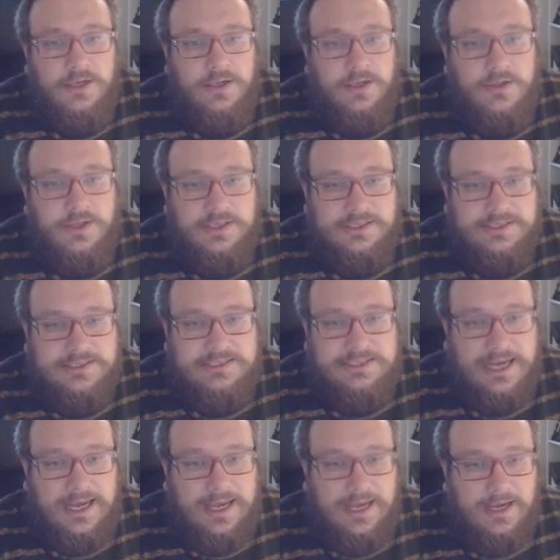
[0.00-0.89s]
this
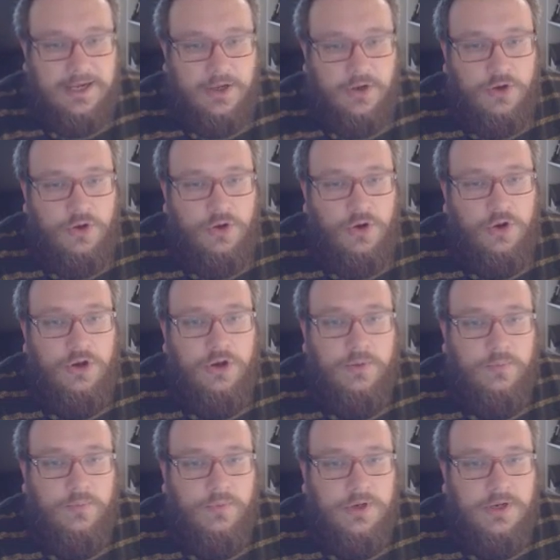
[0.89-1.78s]
tag
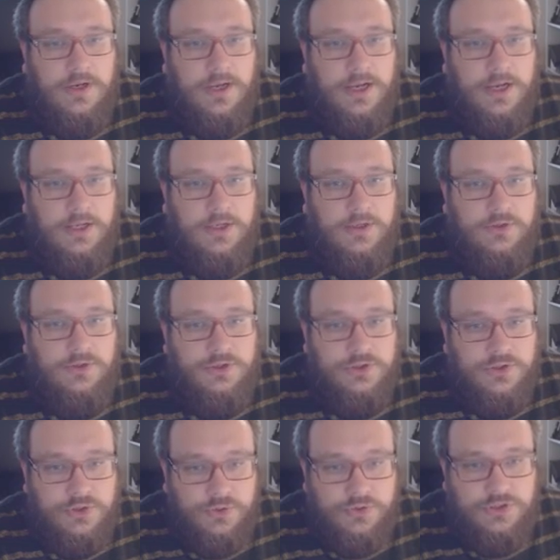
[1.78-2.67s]
column will allow you to
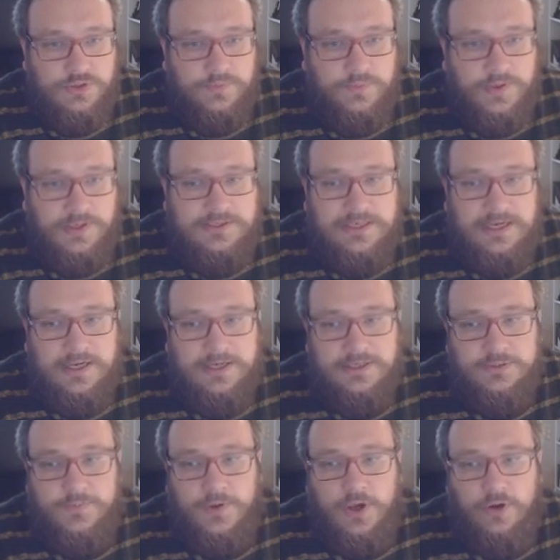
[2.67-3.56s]
sort it by
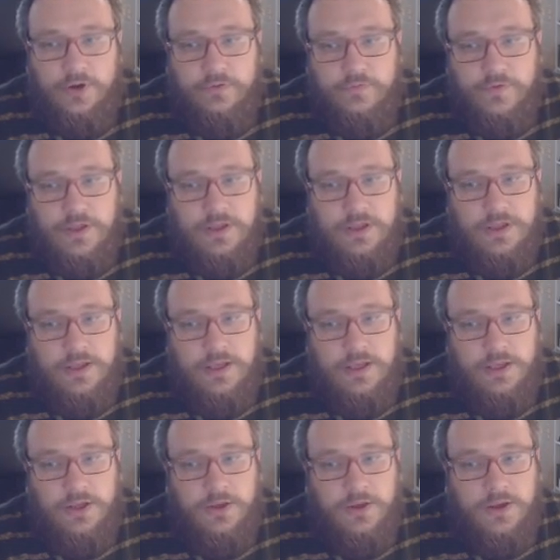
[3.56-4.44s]
tags, but over
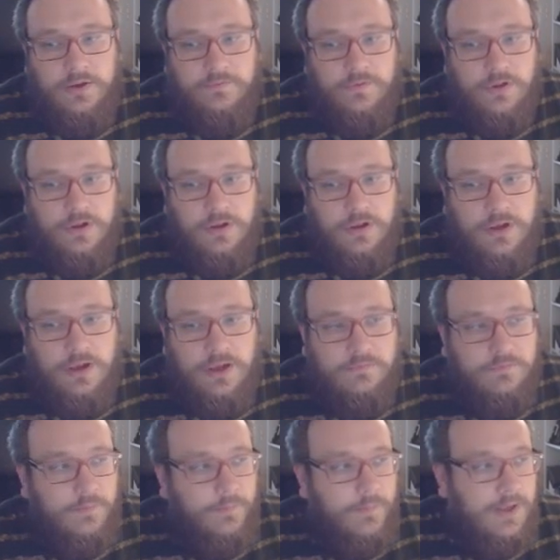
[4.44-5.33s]
here you have a
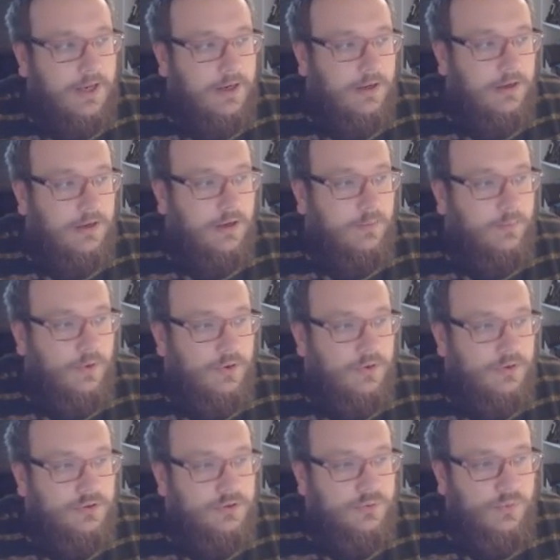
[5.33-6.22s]
panel, a
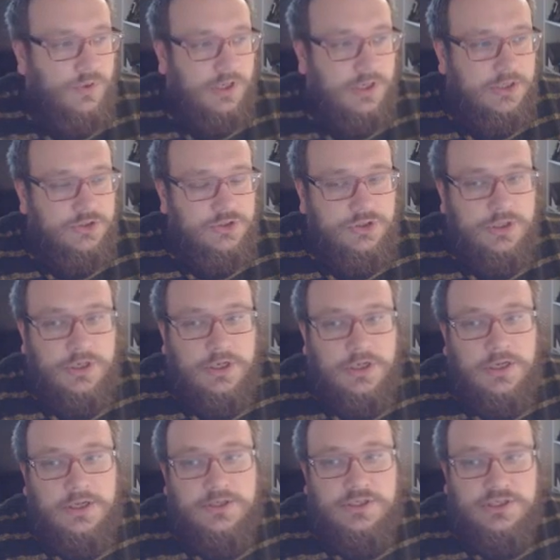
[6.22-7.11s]
box which
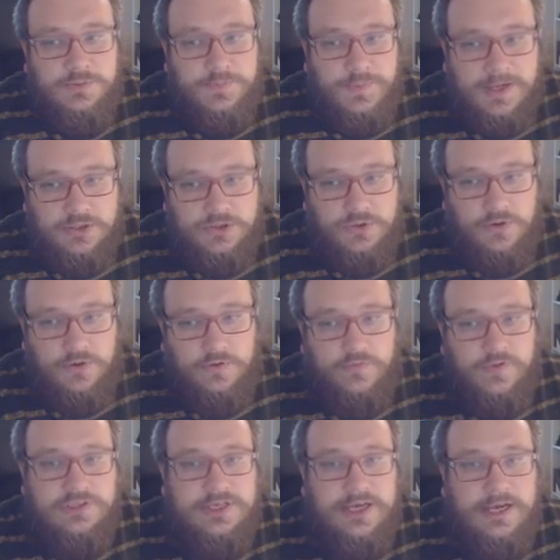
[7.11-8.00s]
displays all of
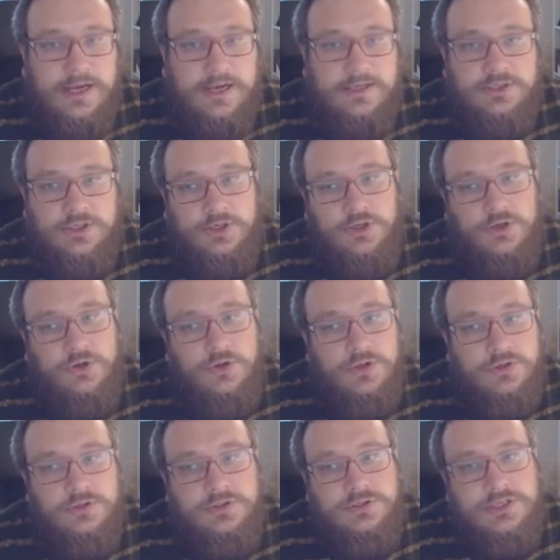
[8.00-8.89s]
the tags and you
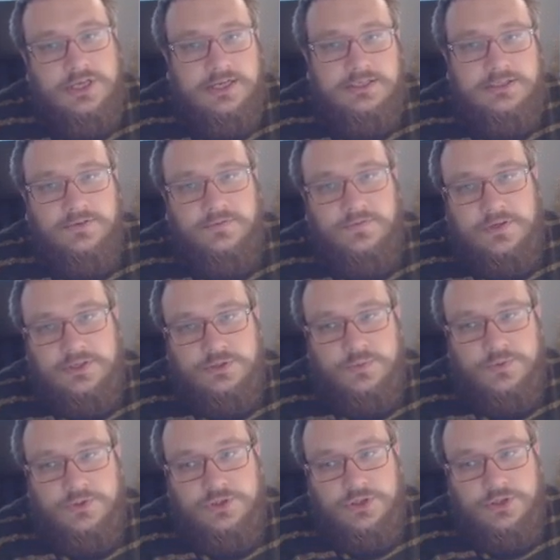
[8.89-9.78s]
can selectively
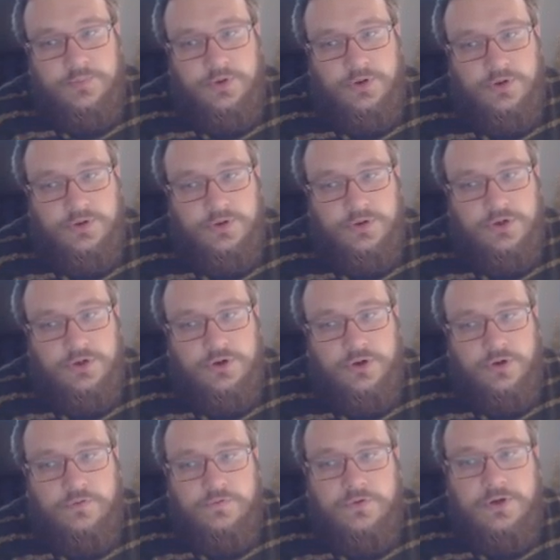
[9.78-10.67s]
switch them on and
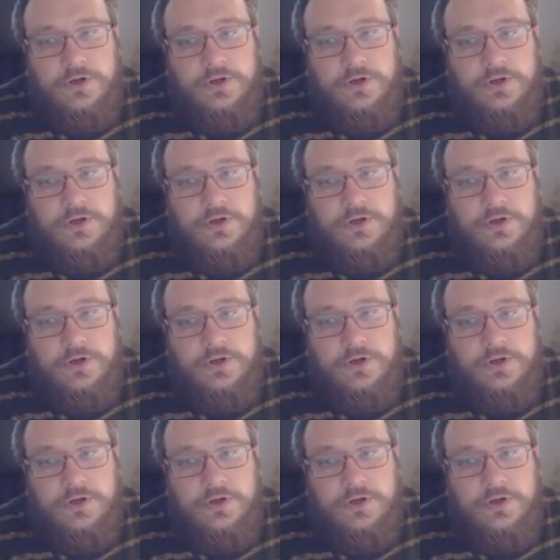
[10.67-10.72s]
off.